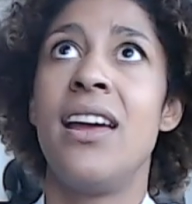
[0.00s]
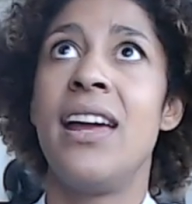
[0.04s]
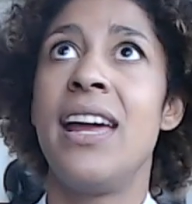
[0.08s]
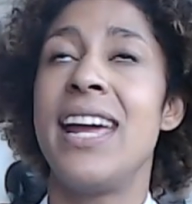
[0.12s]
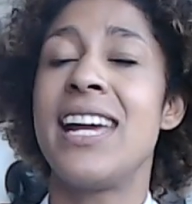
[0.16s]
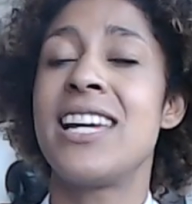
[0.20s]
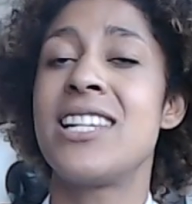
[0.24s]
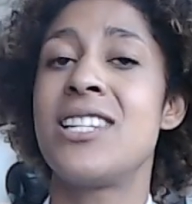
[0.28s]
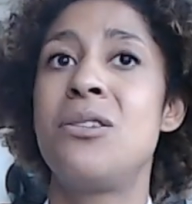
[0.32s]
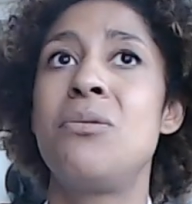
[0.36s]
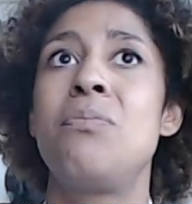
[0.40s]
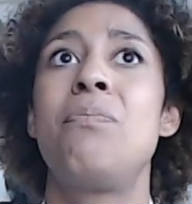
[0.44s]

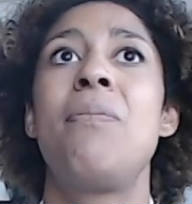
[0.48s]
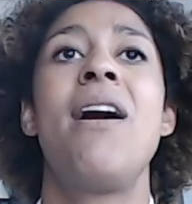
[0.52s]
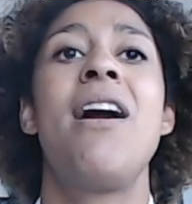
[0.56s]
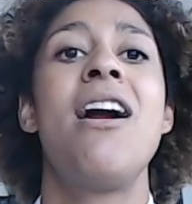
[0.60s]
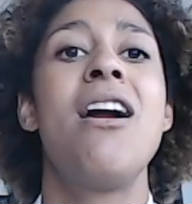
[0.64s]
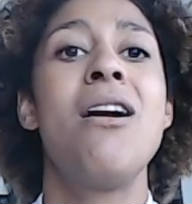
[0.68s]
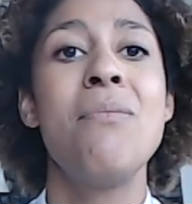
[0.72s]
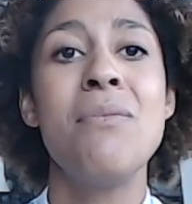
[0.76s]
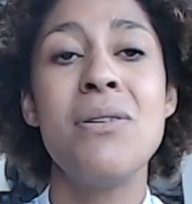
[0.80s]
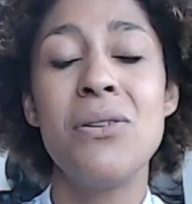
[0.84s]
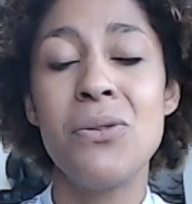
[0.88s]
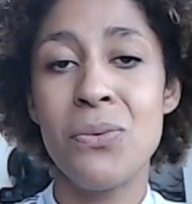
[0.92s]

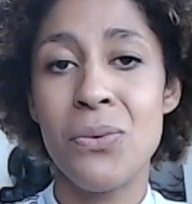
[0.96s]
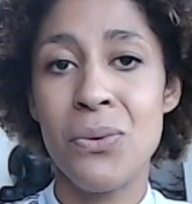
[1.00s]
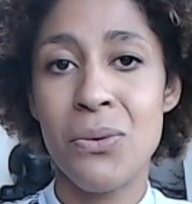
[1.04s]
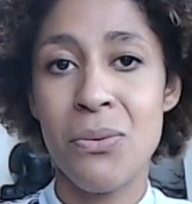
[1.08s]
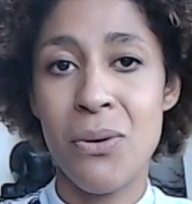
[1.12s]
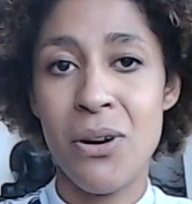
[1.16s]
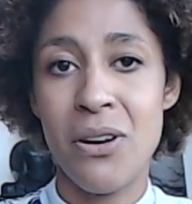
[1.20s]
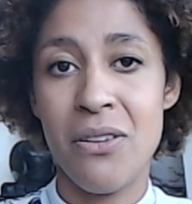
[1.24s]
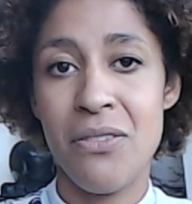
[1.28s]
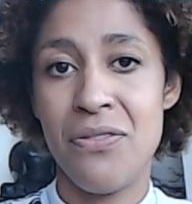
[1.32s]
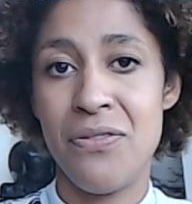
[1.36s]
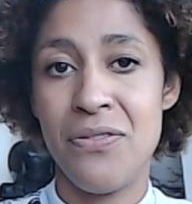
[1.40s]
experiment with
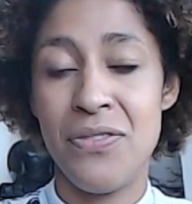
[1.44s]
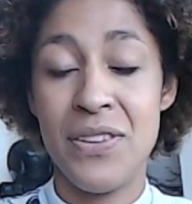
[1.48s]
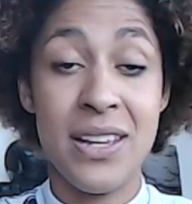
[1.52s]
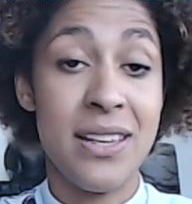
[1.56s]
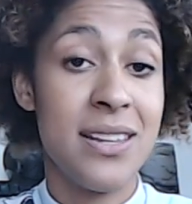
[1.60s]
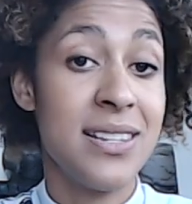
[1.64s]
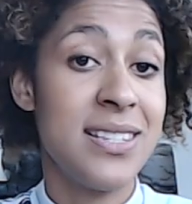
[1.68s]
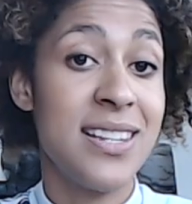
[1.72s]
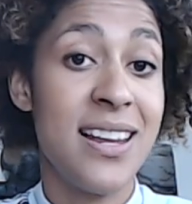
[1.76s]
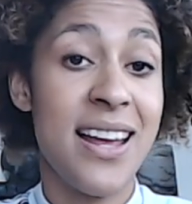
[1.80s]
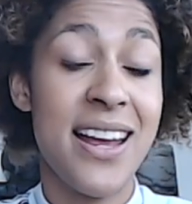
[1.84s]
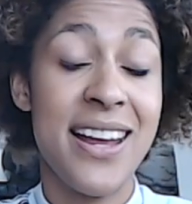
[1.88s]
what it
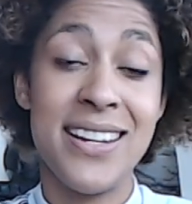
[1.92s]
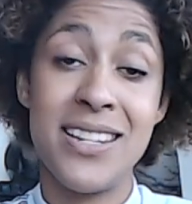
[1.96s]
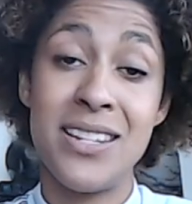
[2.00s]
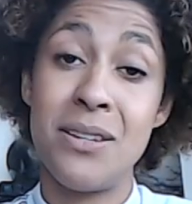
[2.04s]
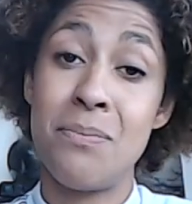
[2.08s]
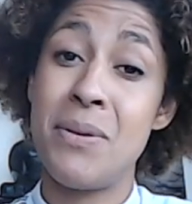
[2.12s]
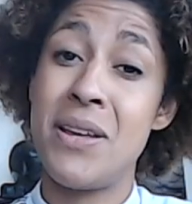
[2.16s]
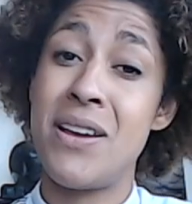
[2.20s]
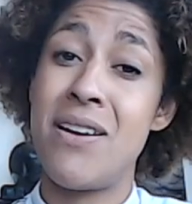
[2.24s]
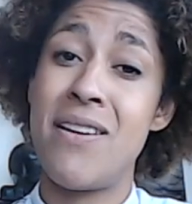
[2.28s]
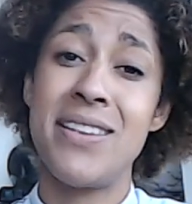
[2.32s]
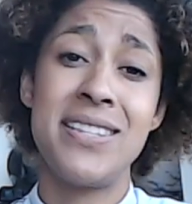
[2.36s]
feels like
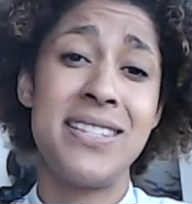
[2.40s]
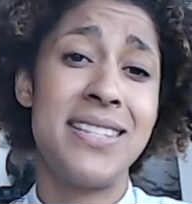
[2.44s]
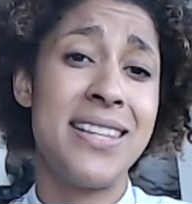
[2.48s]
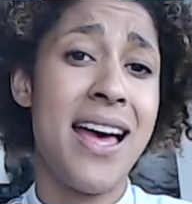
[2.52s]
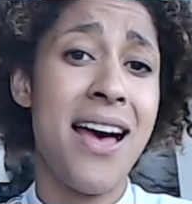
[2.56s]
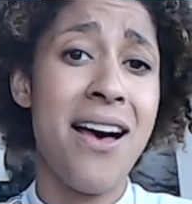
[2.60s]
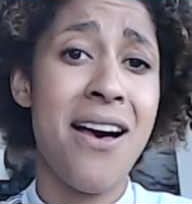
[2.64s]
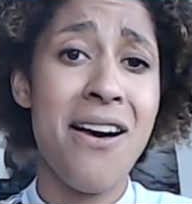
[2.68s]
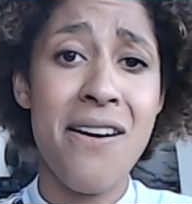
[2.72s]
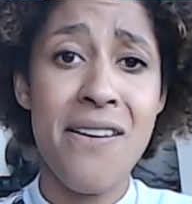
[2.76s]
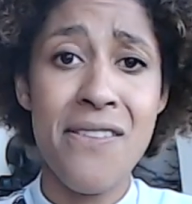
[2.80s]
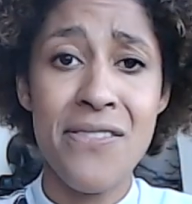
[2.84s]
to be
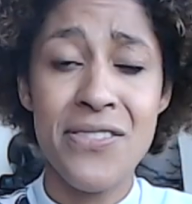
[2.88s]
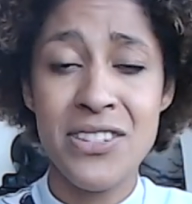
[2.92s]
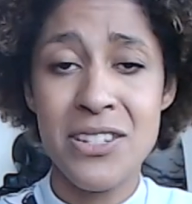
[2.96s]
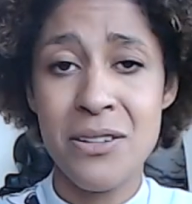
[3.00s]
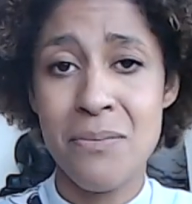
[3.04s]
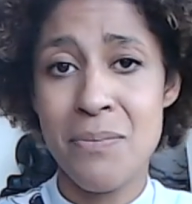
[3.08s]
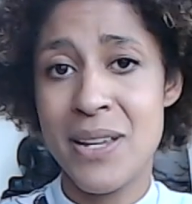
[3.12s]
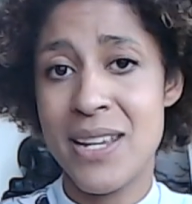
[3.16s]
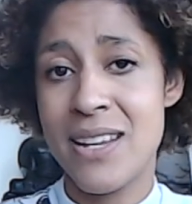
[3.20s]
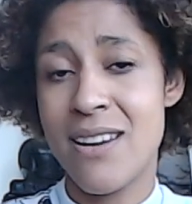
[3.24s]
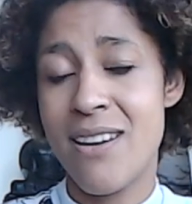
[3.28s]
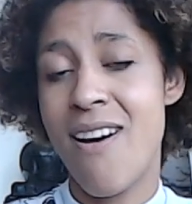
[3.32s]
ourselves,
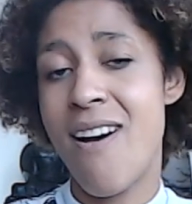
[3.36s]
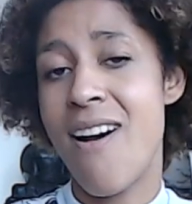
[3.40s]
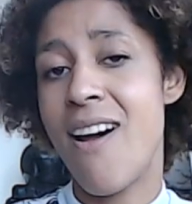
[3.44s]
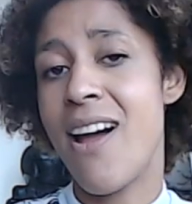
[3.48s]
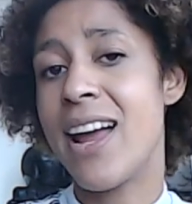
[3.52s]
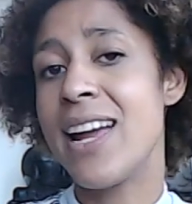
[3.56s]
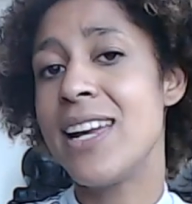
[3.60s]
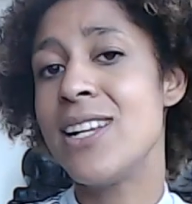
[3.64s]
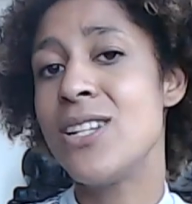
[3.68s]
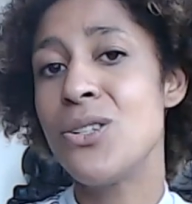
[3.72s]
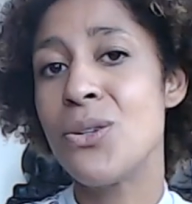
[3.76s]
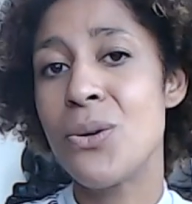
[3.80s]
to be
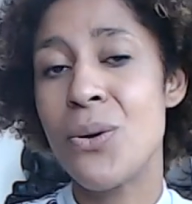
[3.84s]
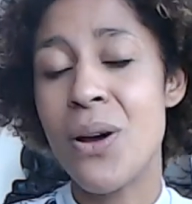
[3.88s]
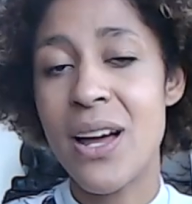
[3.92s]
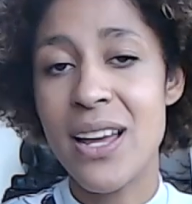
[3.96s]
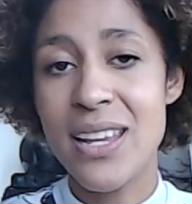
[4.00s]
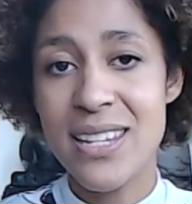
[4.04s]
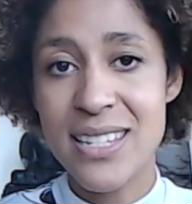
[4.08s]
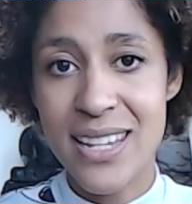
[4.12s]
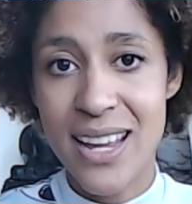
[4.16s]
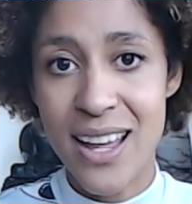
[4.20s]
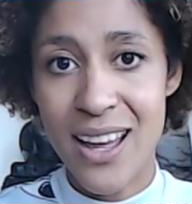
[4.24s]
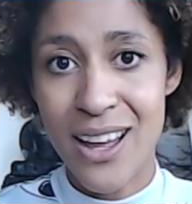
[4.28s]
kind to
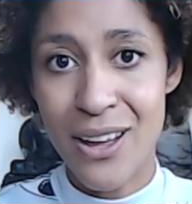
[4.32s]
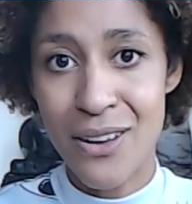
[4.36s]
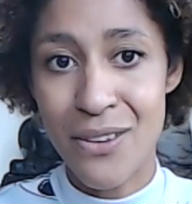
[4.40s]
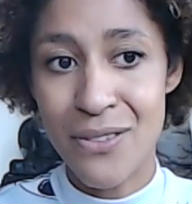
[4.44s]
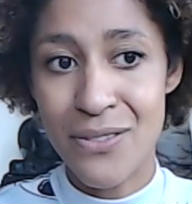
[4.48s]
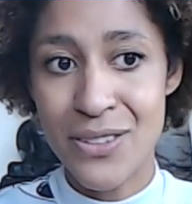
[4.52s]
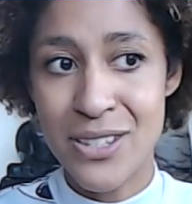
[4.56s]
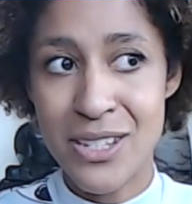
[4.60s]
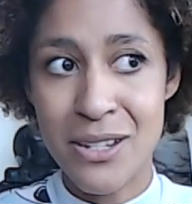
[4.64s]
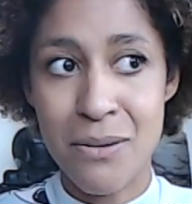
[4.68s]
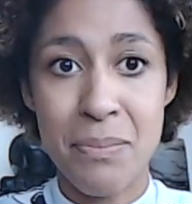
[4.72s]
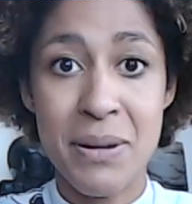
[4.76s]

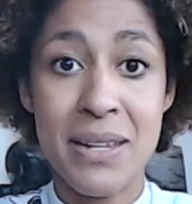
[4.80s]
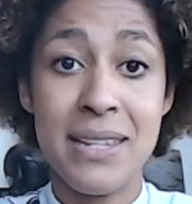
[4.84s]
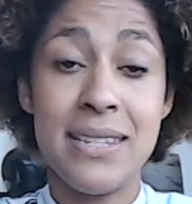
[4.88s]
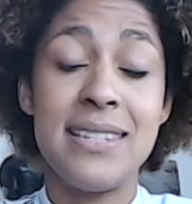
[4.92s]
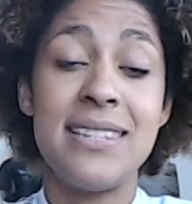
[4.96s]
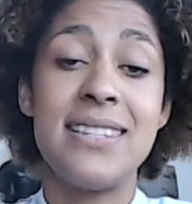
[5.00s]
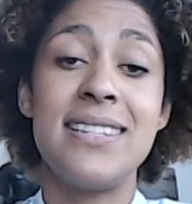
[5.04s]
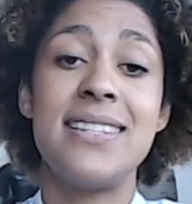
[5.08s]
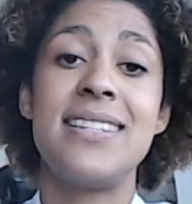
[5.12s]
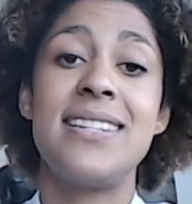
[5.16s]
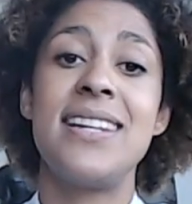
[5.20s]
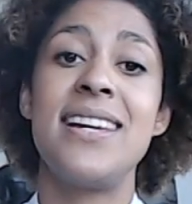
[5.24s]
ourselves, to be
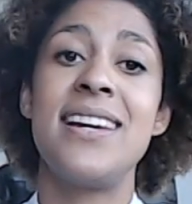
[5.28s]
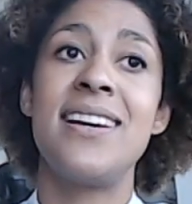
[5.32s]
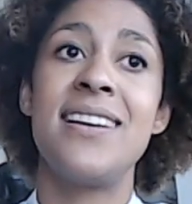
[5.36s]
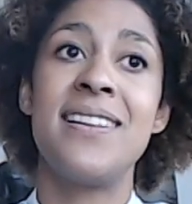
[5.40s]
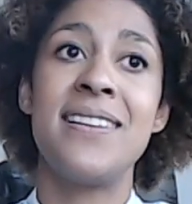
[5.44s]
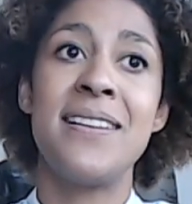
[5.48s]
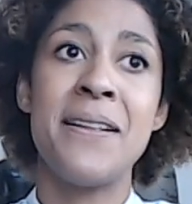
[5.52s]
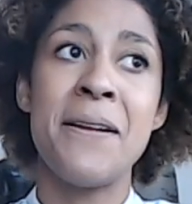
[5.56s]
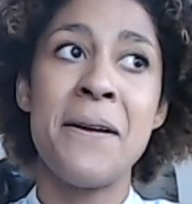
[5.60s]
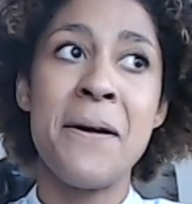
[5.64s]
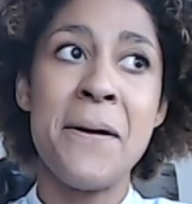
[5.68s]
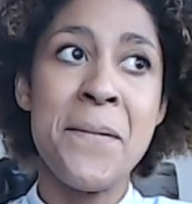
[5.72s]

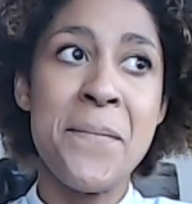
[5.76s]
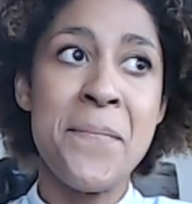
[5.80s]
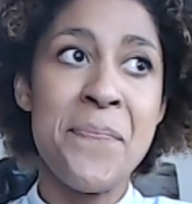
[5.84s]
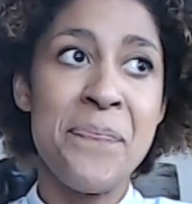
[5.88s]
still,